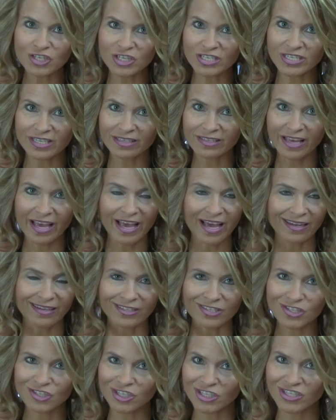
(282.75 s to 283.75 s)
just in the head.
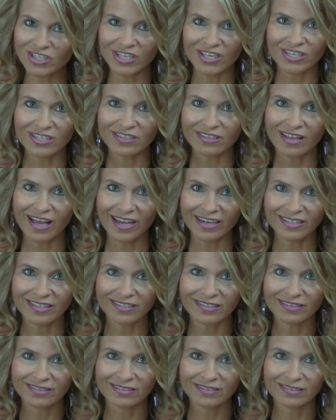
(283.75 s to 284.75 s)
It's just the intellect.